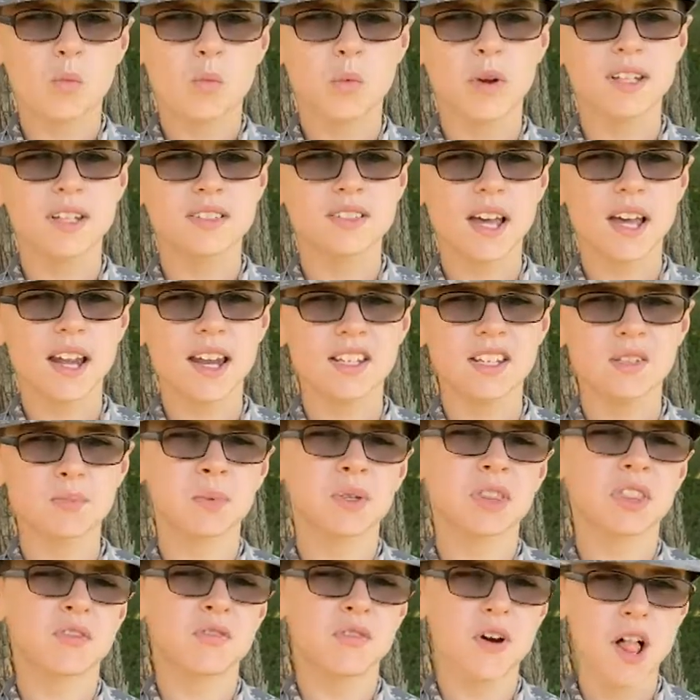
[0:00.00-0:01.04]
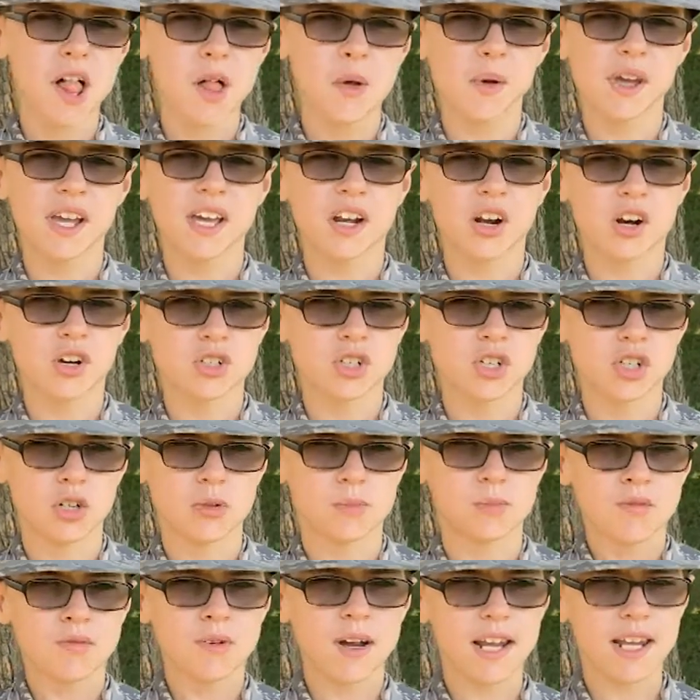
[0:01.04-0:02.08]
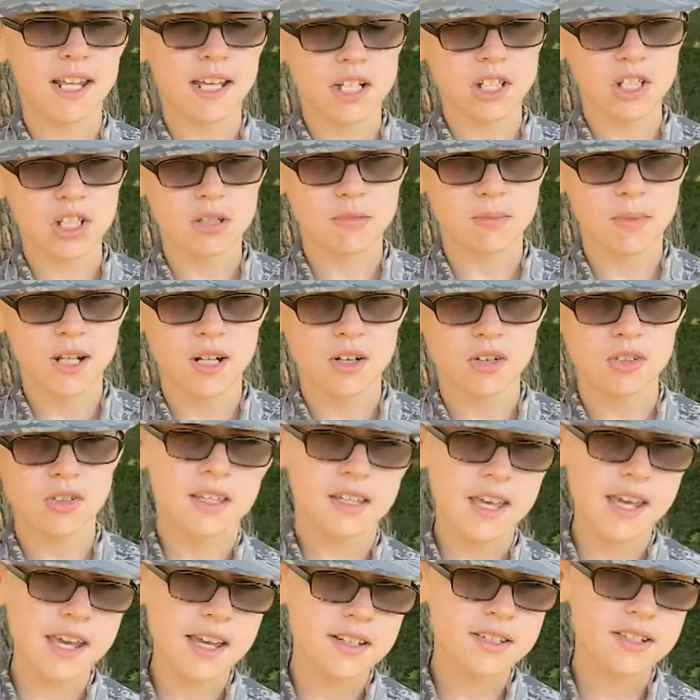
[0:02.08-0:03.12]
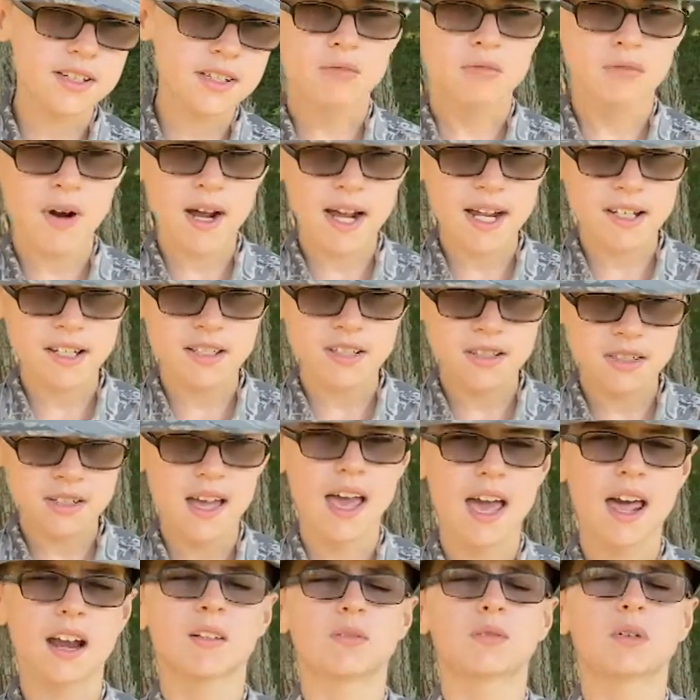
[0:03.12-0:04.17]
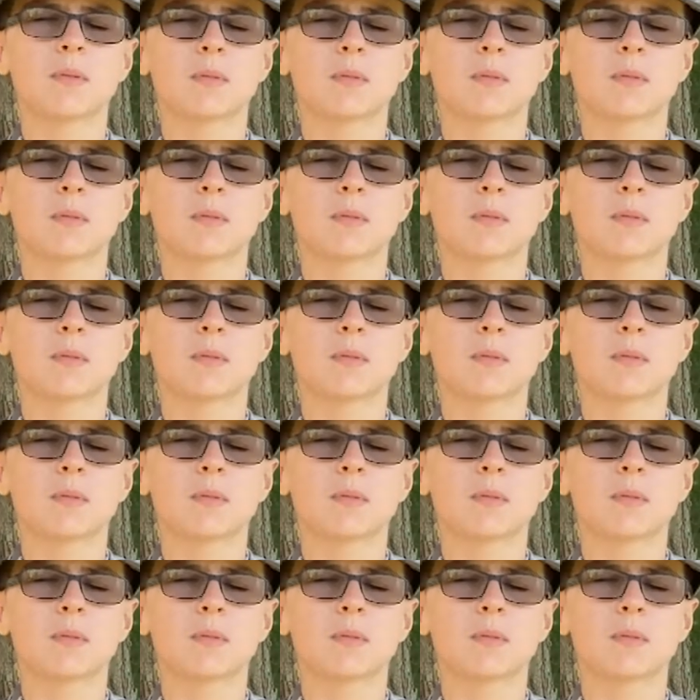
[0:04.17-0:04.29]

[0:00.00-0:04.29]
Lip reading: decided to put the following in our tubes: radiation meters, yeast, rice, and a rubber